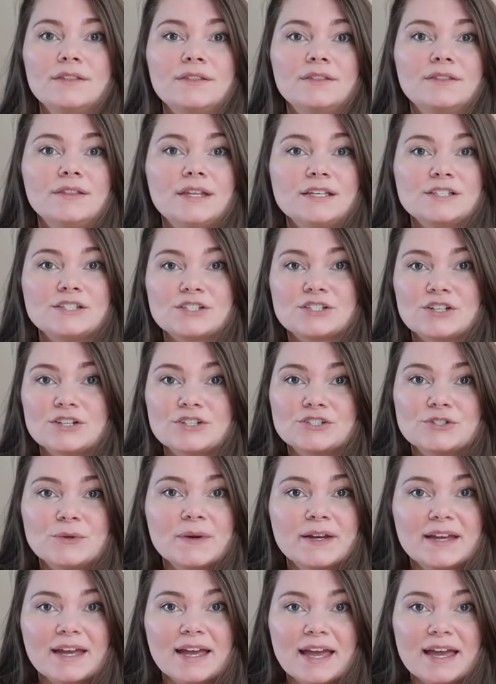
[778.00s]
they start
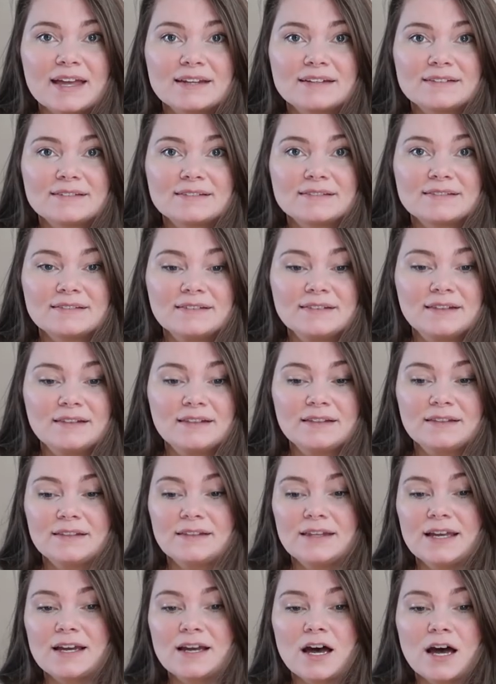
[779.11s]
doing it.
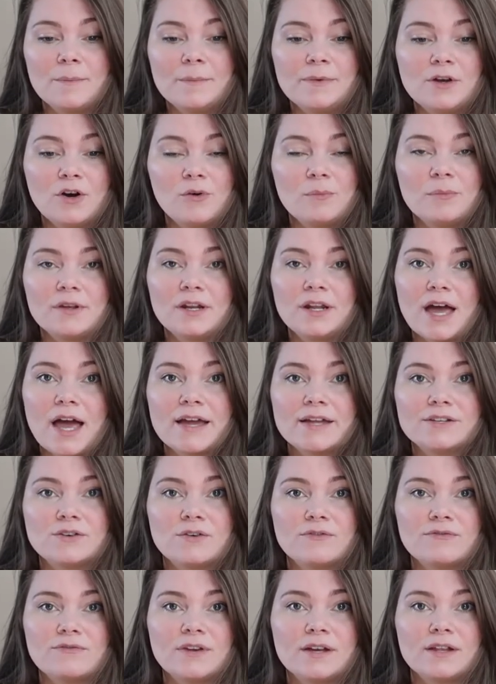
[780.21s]
They cut me open, I
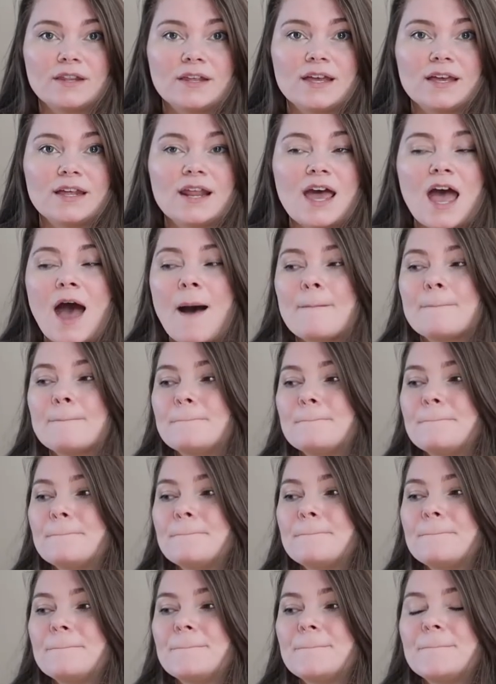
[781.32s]
don't feel it.
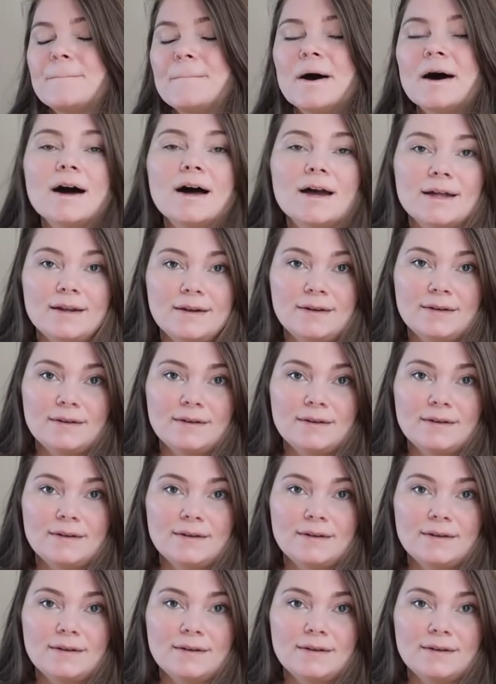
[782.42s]
But